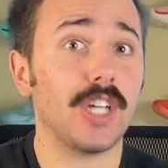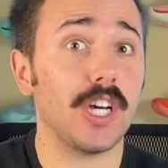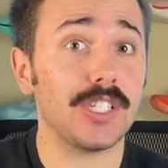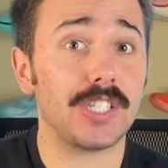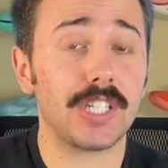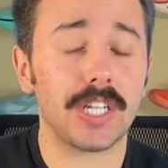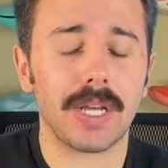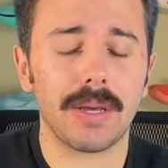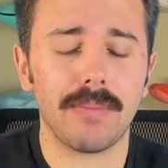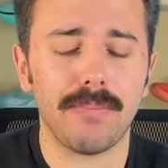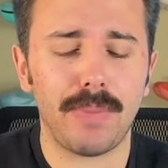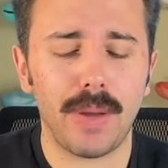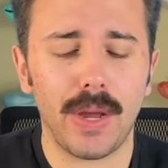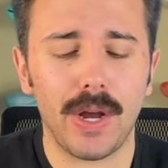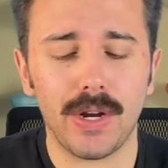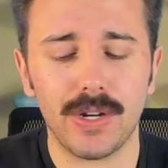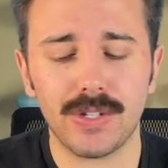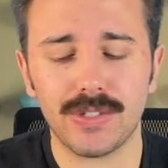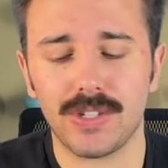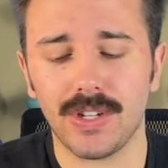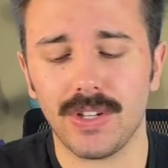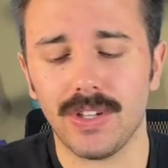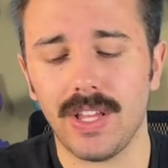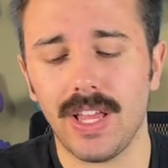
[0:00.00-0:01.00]
it compare
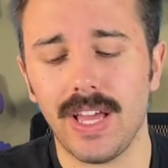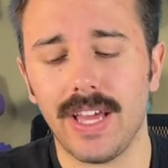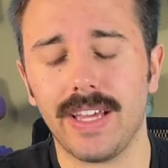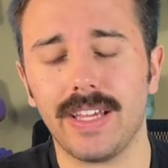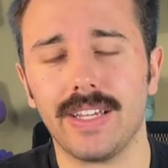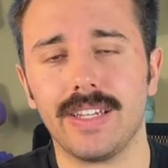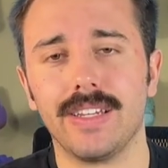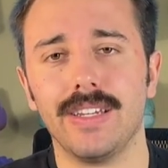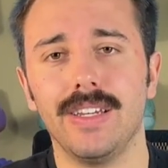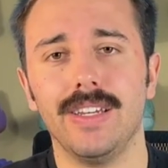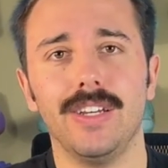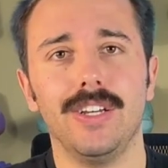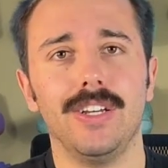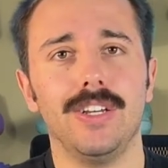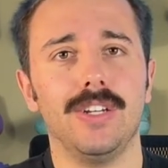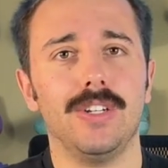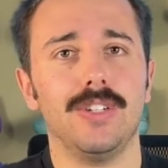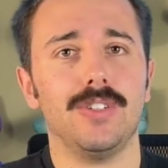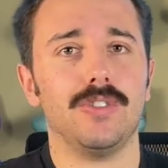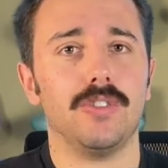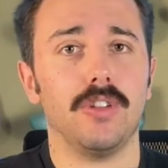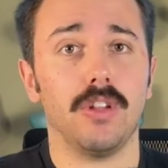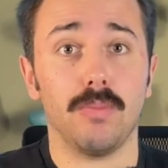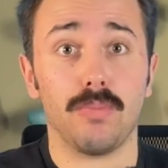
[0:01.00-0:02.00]
to like
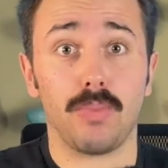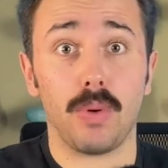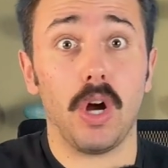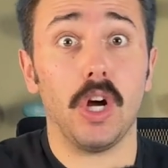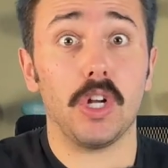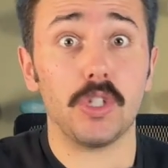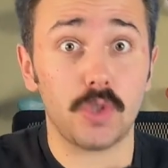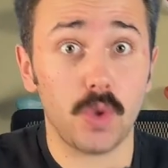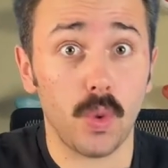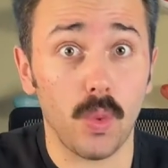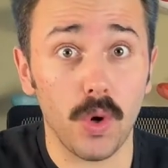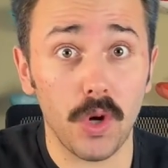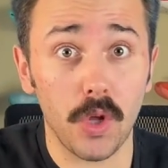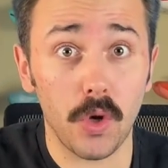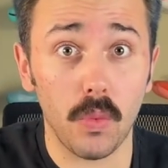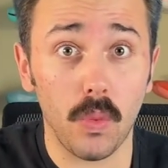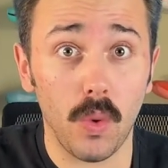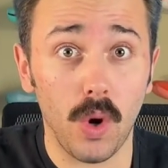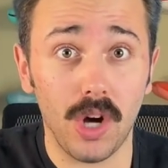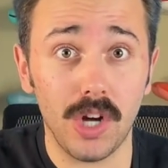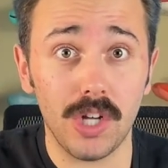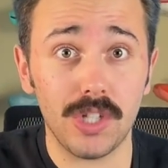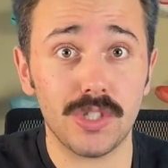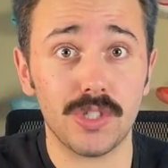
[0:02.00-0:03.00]
LeBron
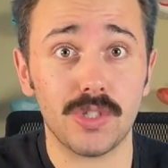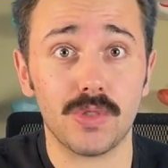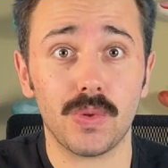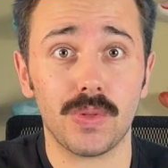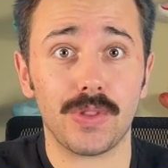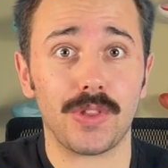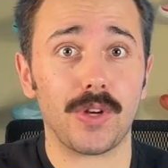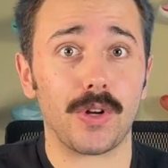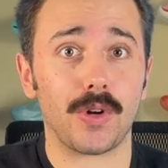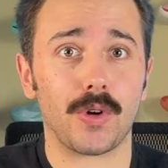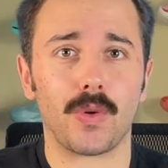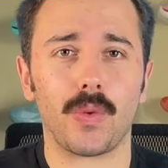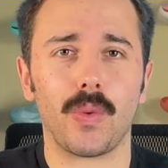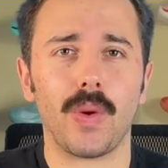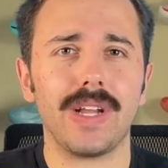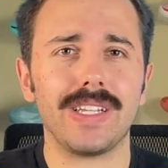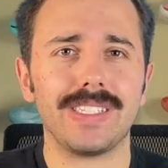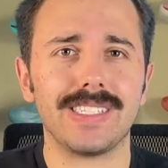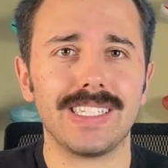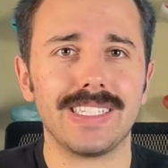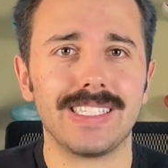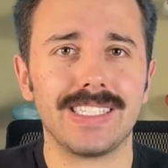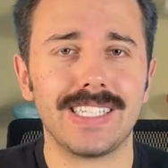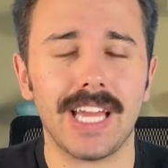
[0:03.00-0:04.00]
21s with their
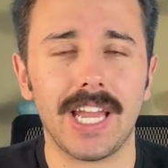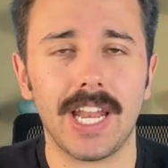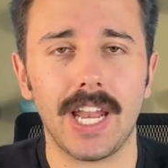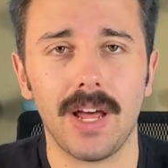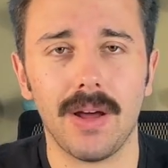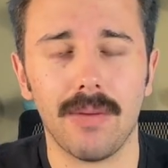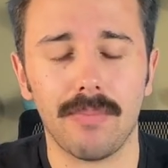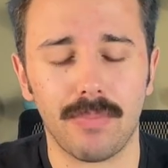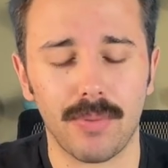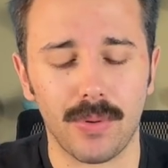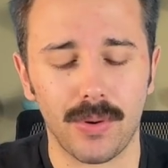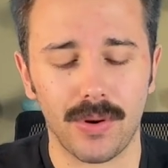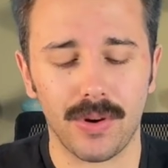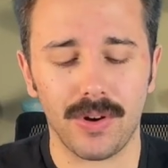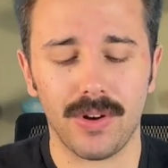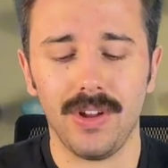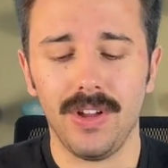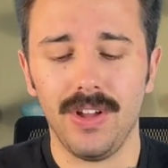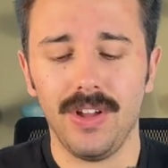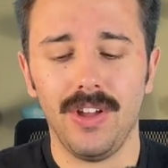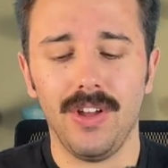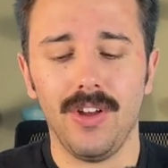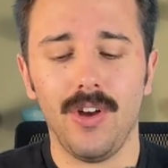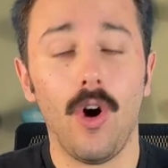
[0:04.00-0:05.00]
crazy setup or
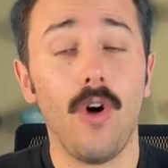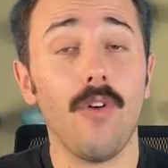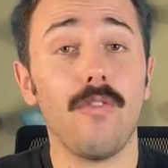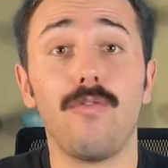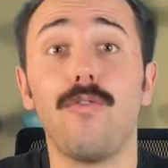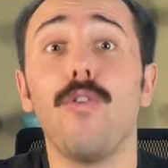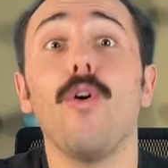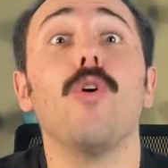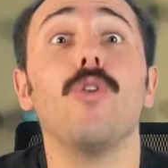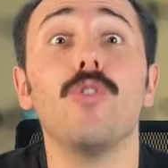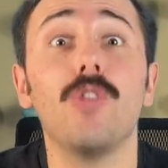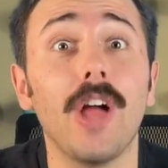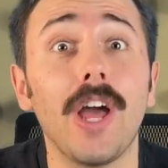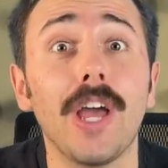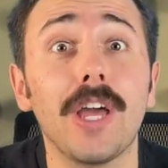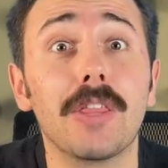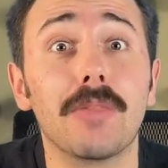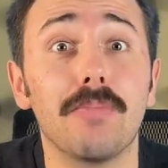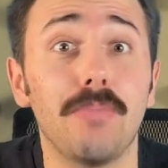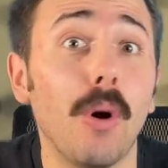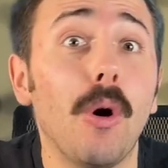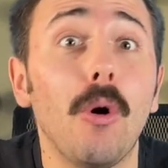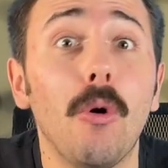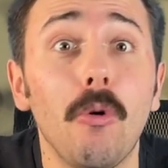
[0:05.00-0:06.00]
full length
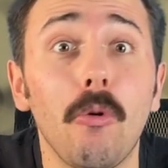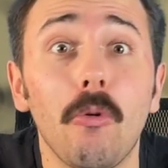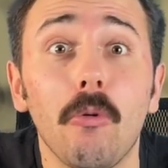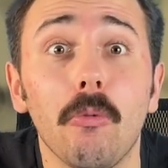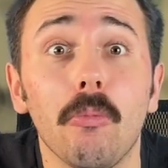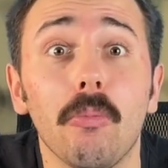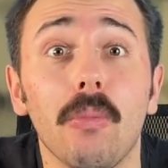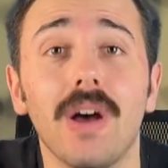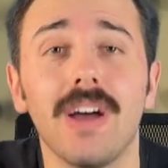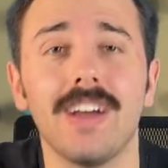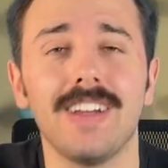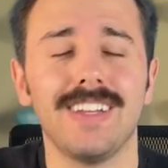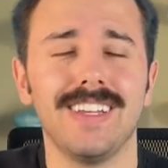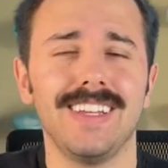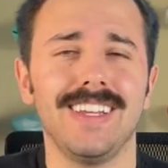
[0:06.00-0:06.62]
boom?